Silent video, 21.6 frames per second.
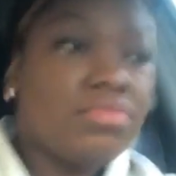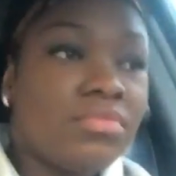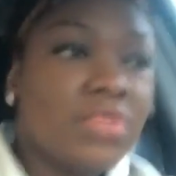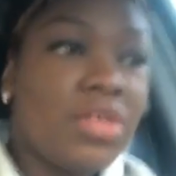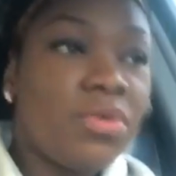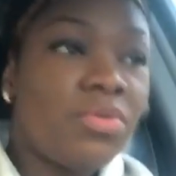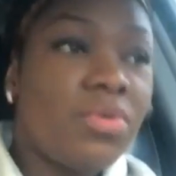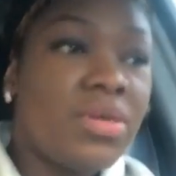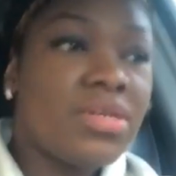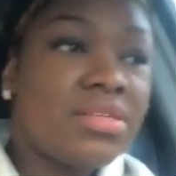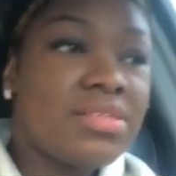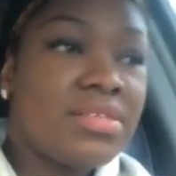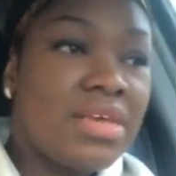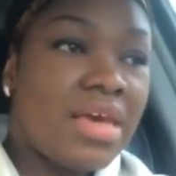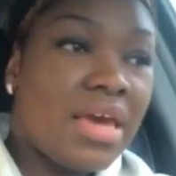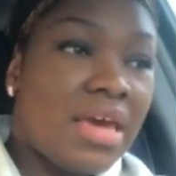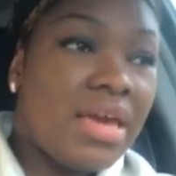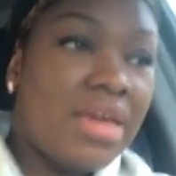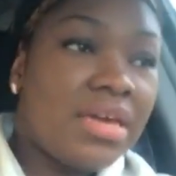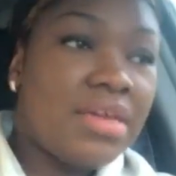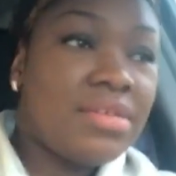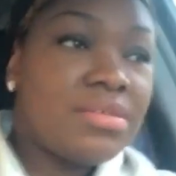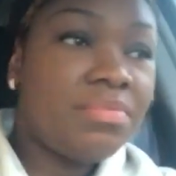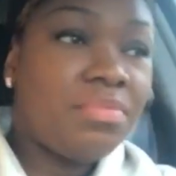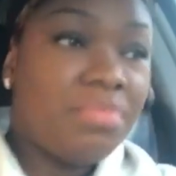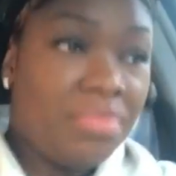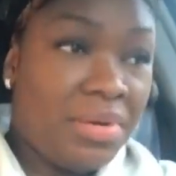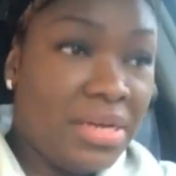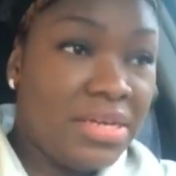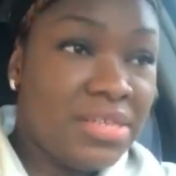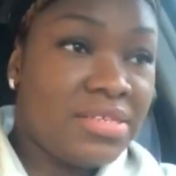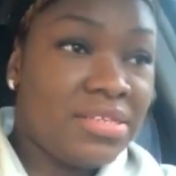it was a
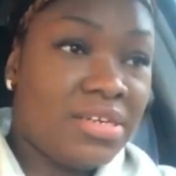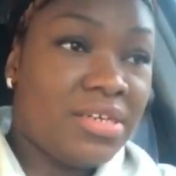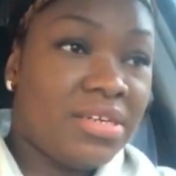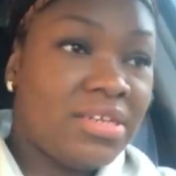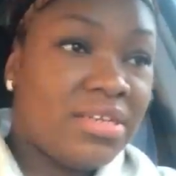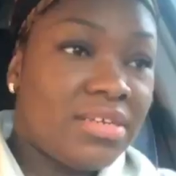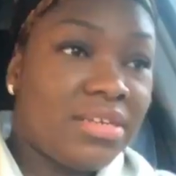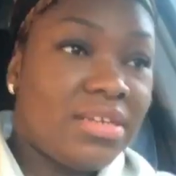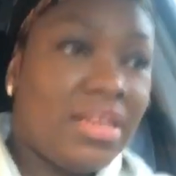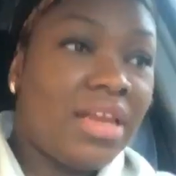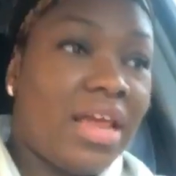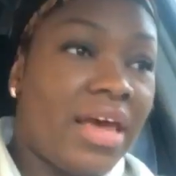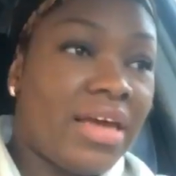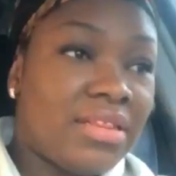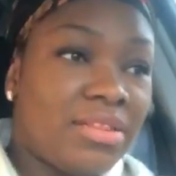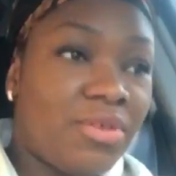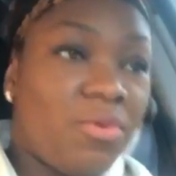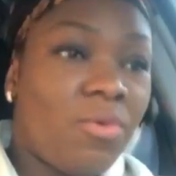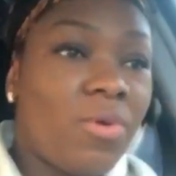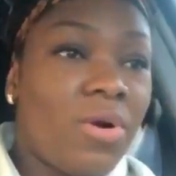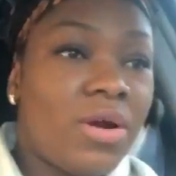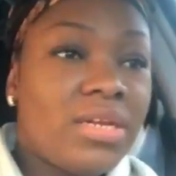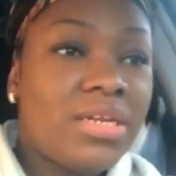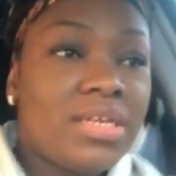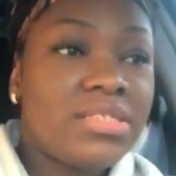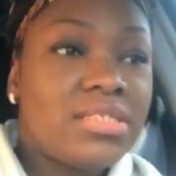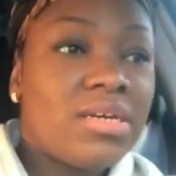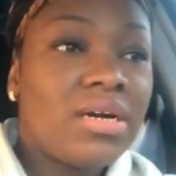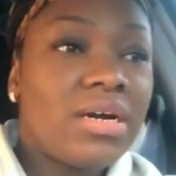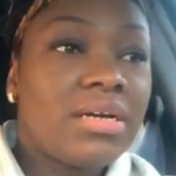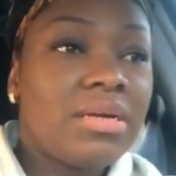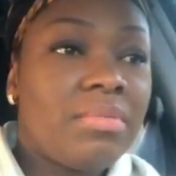blizzard like the one they're
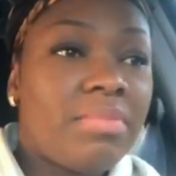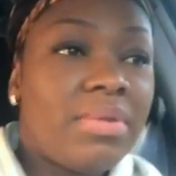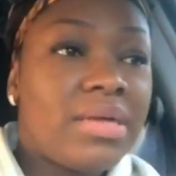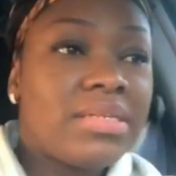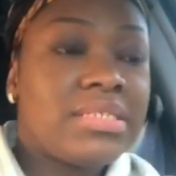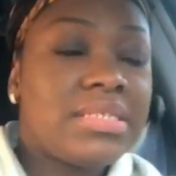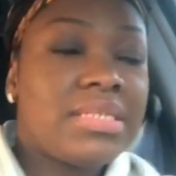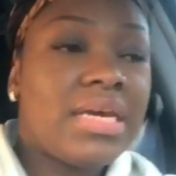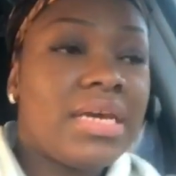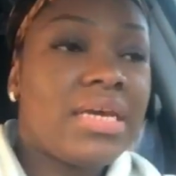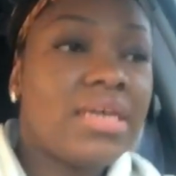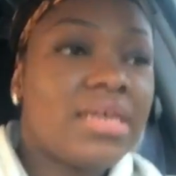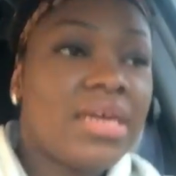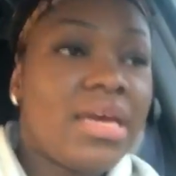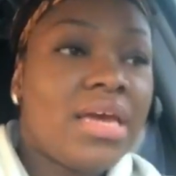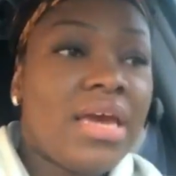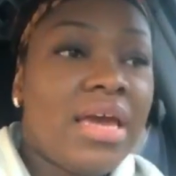talking about today,